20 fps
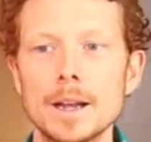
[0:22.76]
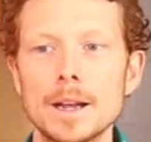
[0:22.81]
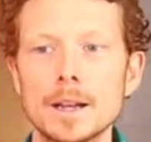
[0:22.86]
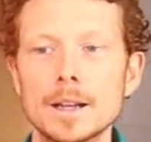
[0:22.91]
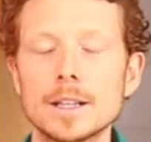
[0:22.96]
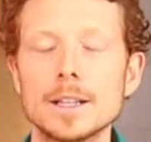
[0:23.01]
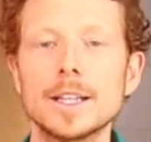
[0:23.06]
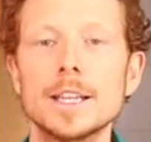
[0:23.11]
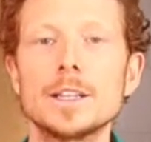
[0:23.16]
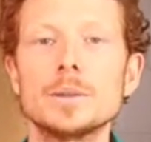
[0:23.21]

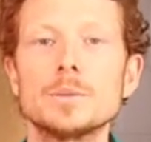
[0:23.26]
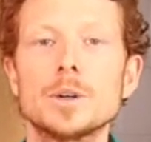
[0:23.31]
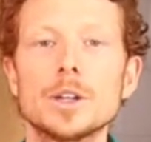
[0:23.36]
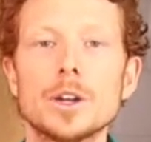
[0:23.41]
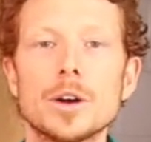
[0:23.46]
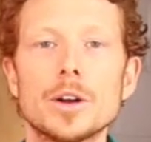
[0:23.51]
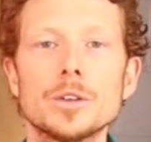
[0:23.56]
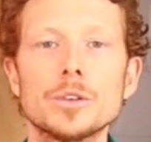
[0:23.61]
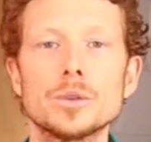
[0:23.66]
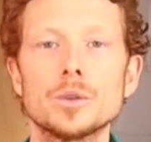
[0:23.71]
clean when
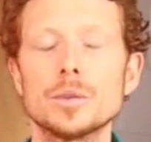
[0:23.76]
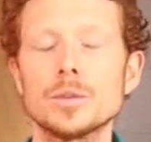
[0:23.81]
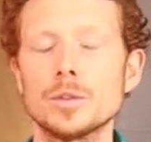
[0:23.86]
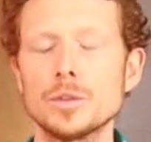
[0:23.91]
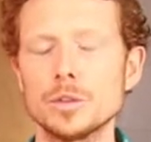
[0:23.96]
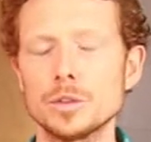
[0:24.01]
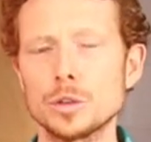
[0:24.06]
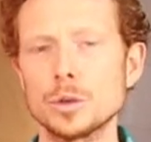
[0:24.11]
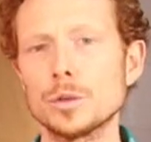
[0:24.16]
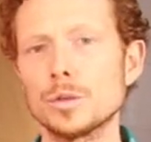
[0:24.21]
going
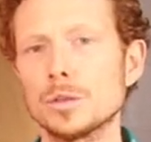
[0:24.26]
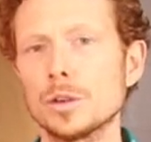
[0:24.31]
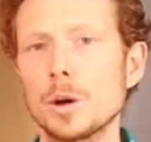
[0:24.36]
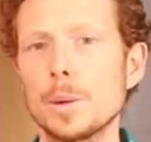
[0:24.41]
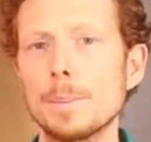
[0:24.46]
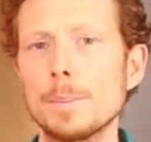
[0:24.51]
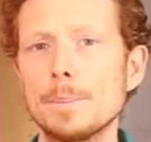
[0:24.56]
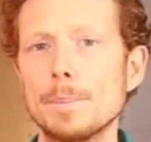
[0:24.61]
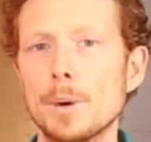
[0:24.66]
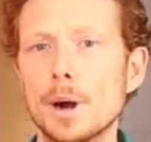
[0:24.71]
to and
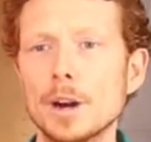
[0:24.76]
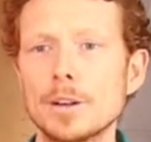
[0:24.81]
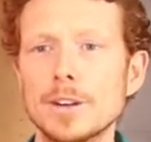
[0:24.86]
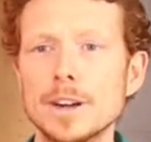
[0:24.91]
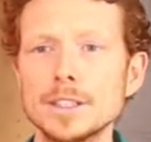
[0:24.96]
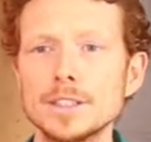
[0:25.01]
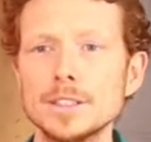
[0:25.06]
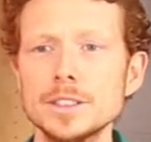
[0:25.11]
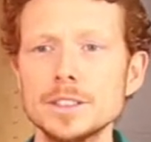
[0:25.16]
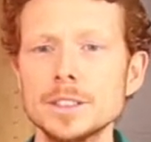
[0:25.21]
from bike
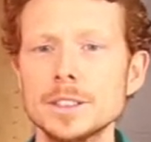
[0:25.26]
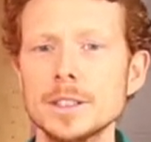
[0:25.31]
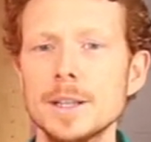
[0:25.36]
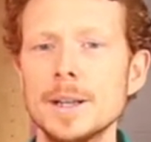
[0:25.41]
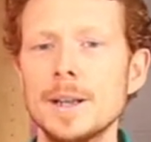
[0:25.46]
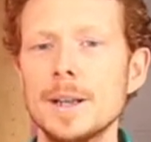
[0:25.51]
races.